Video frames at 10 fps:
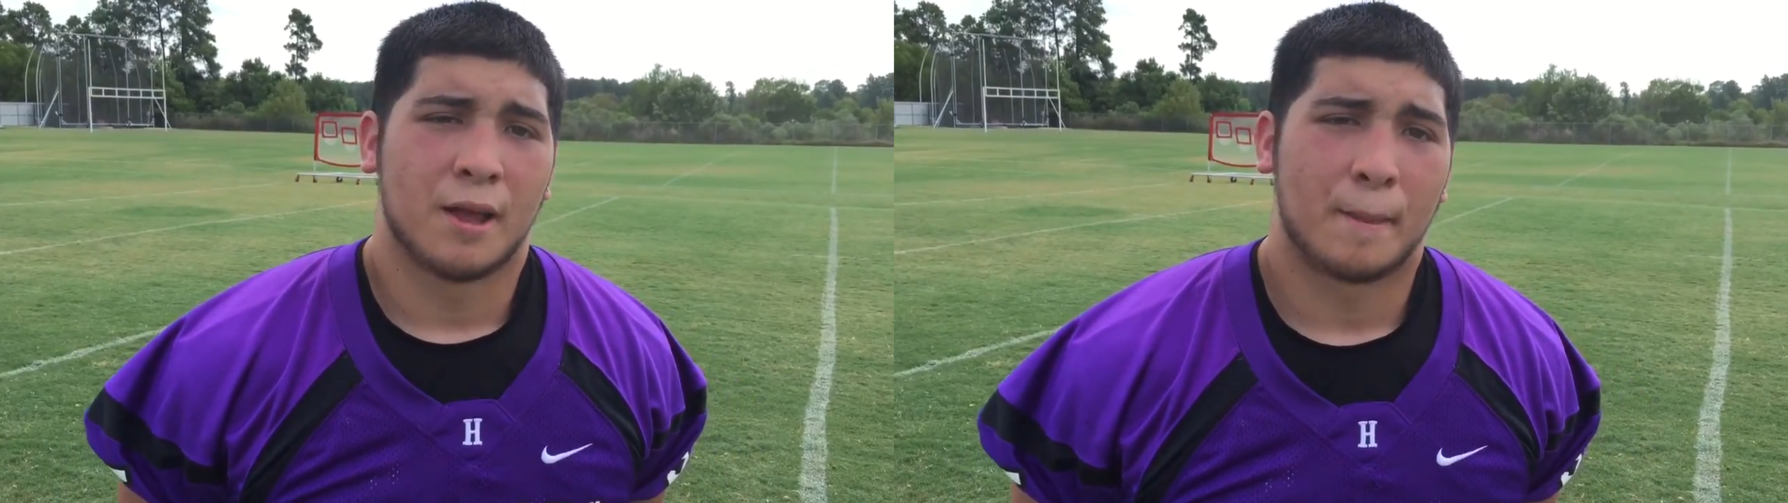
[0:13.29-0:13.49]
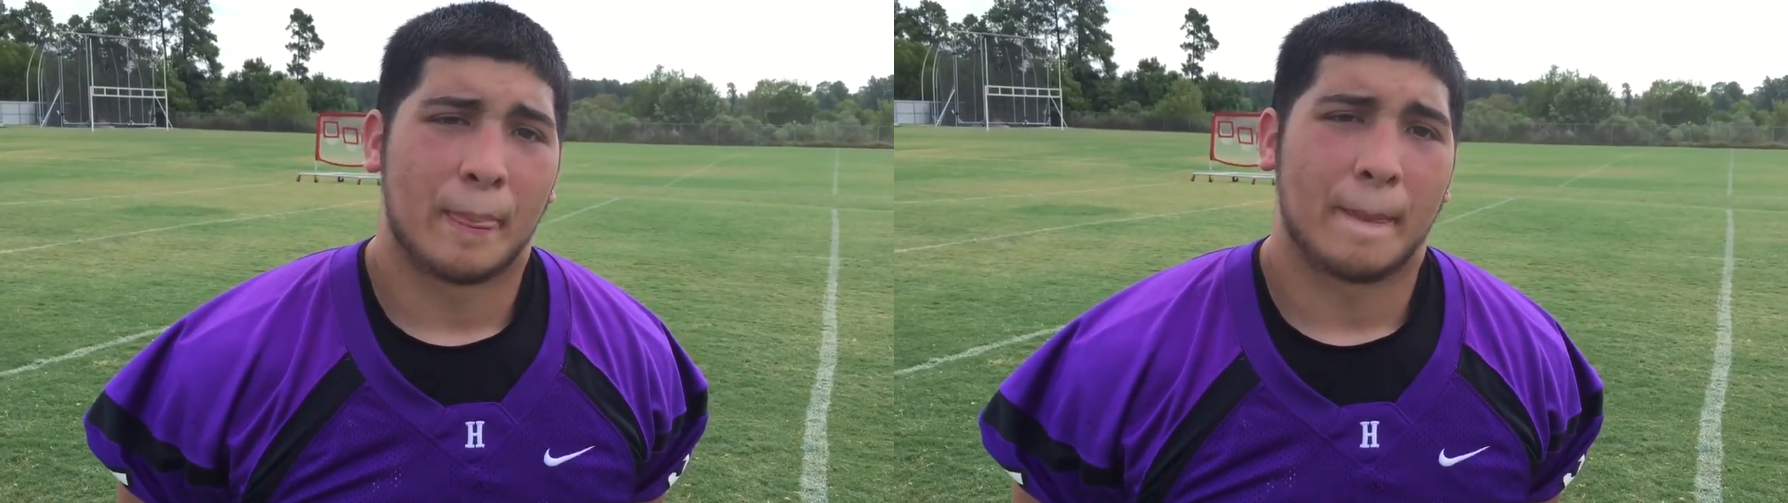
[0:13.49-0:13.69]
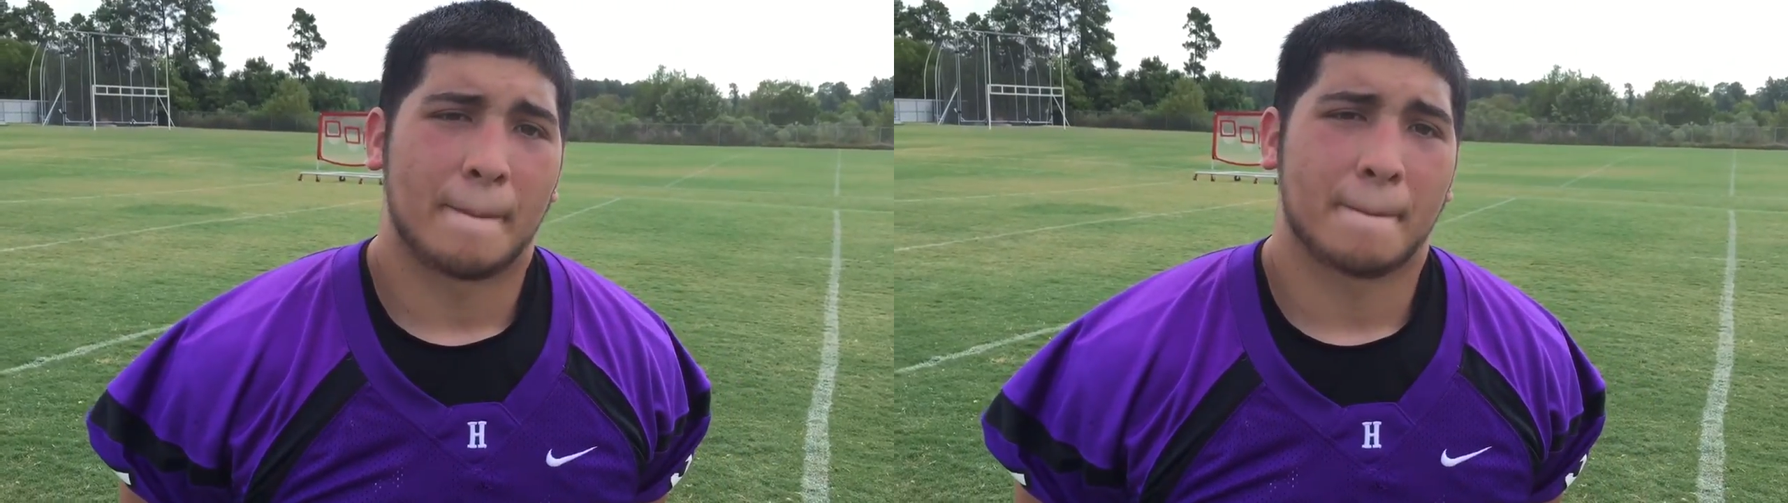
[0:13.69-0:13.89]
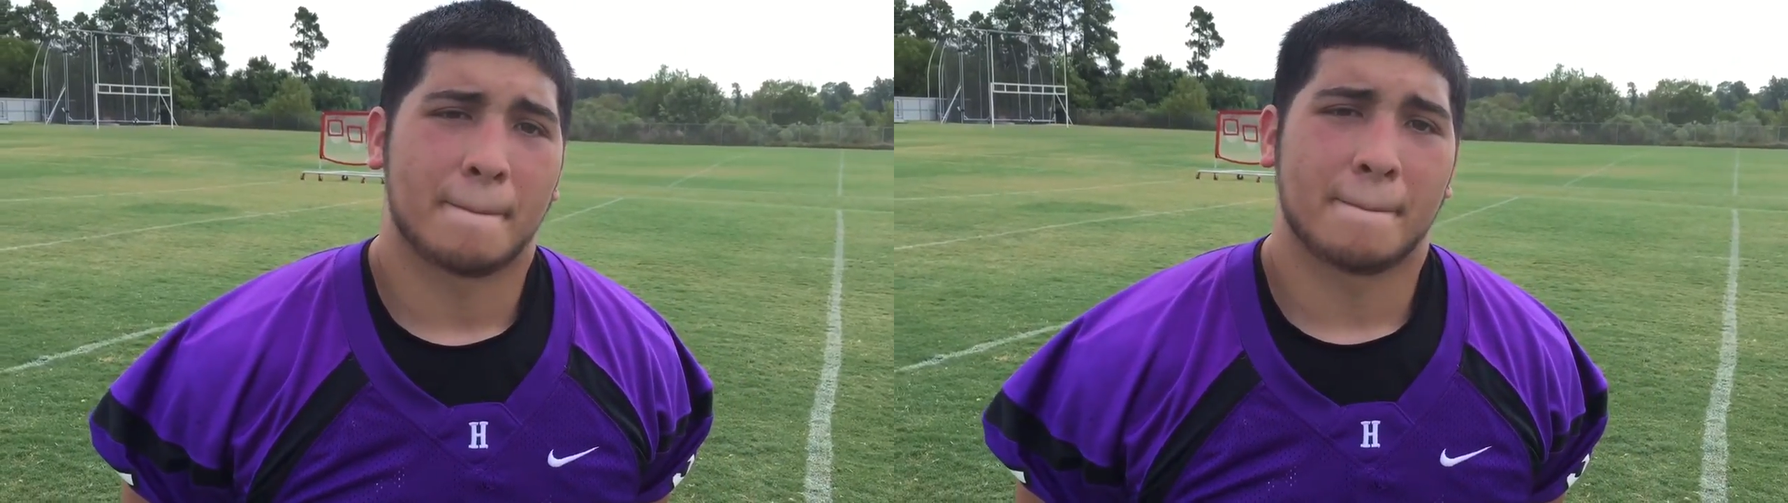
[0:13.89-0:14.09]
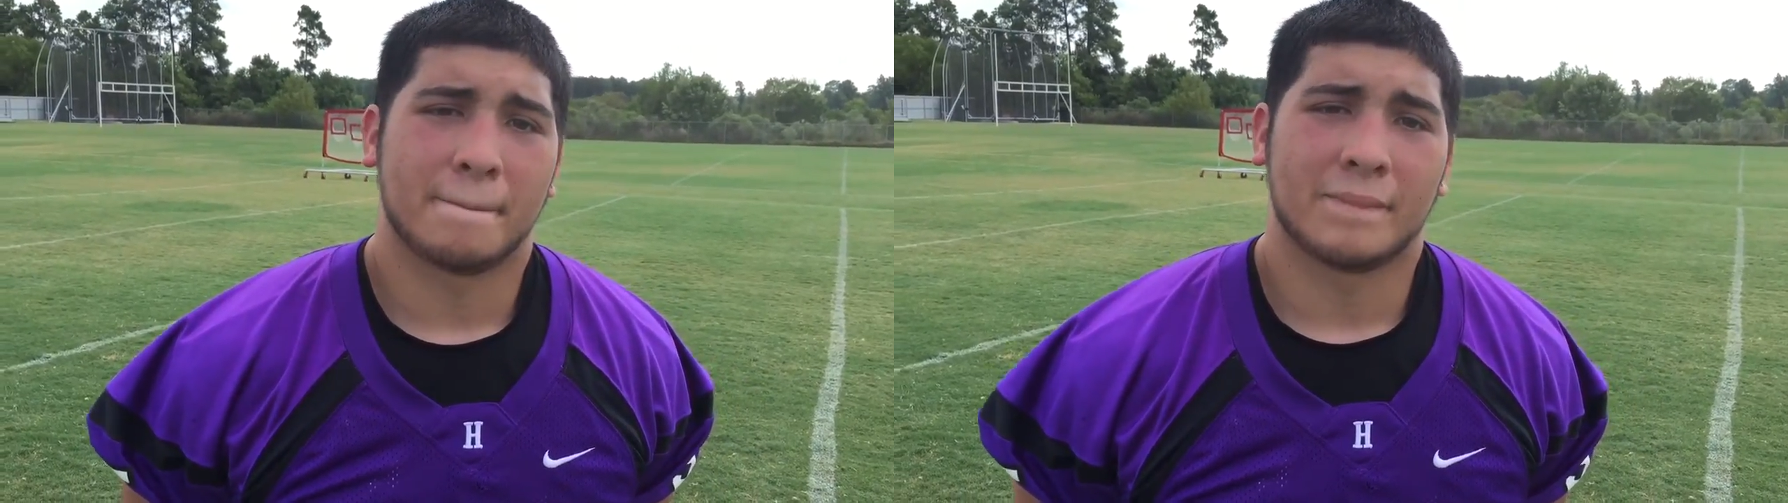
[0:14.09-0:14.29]
about Marion
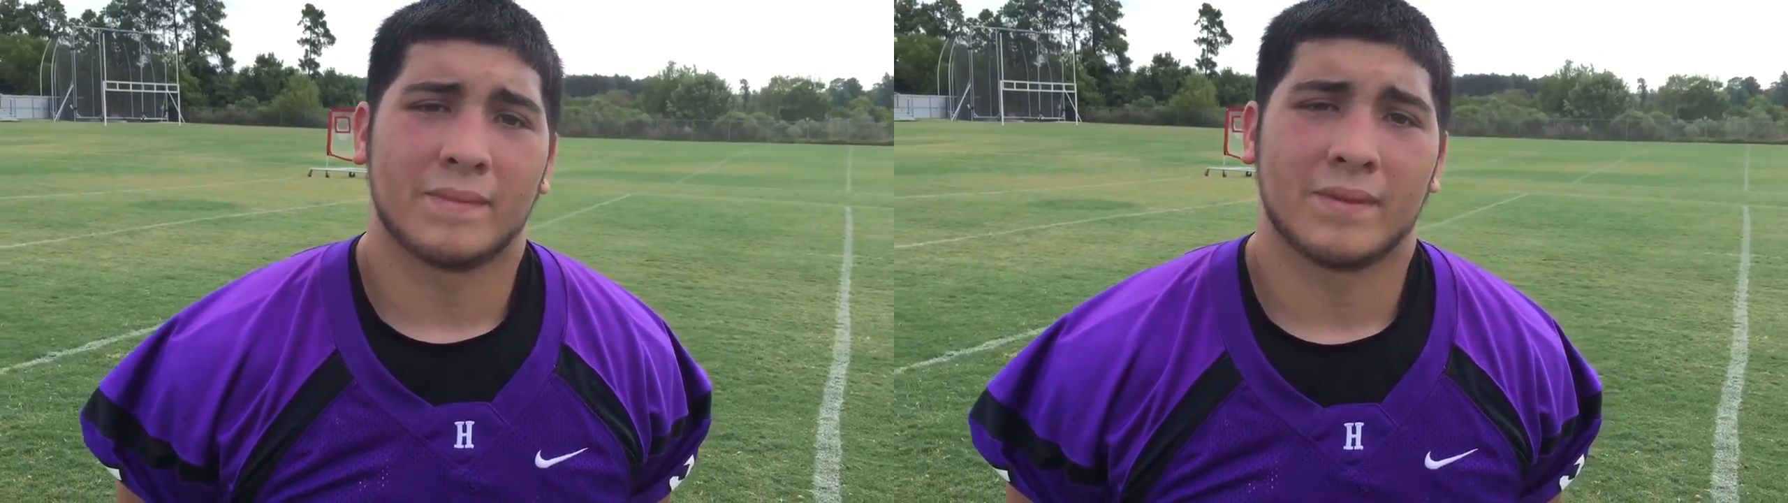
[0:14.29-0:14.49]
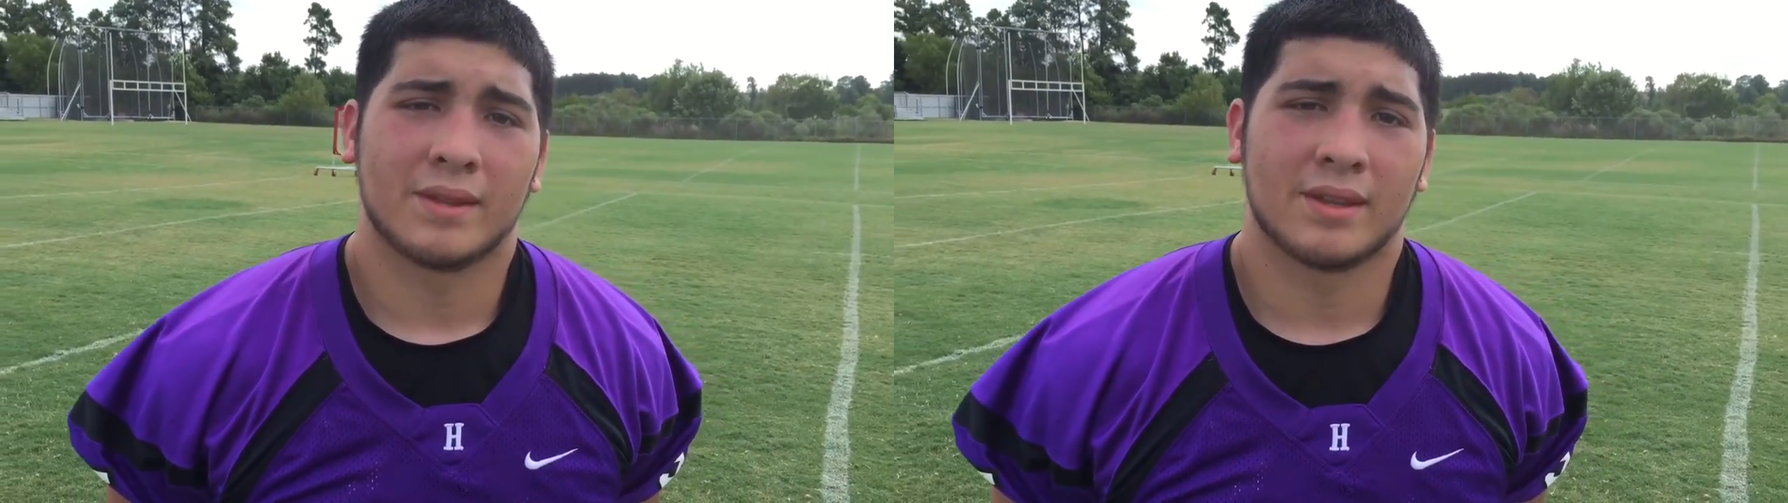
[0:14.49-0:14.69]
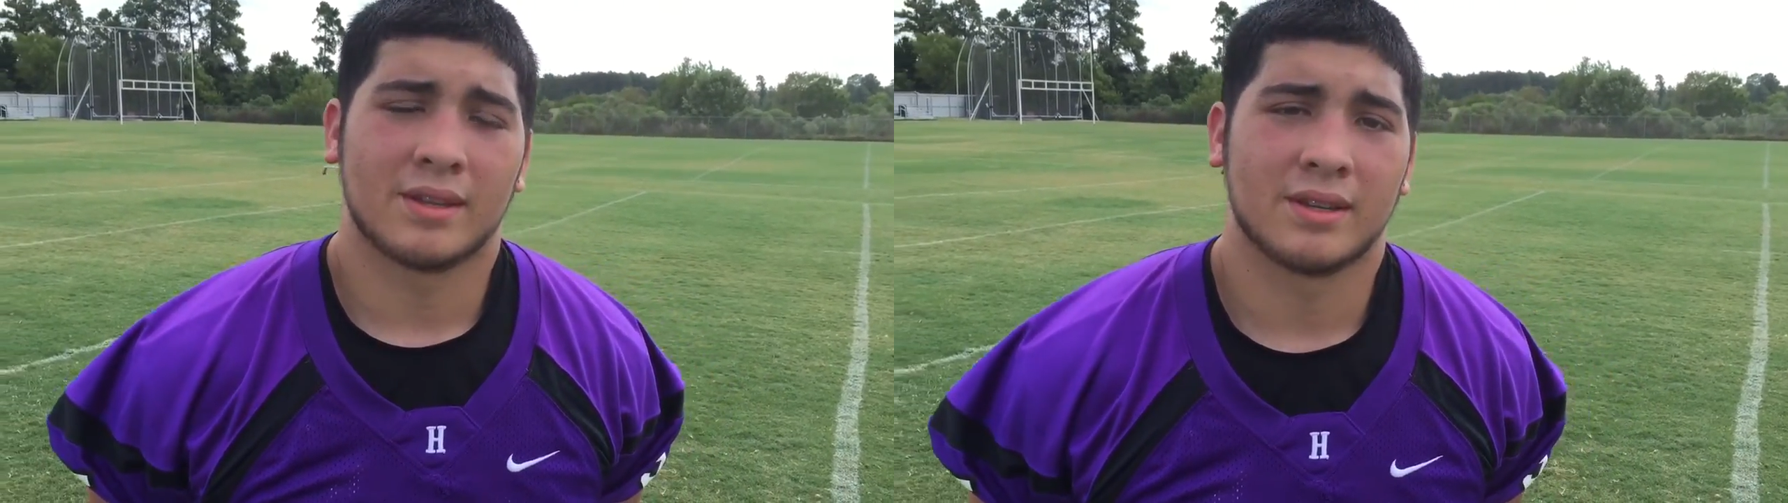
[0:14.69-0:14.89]
at quarterback.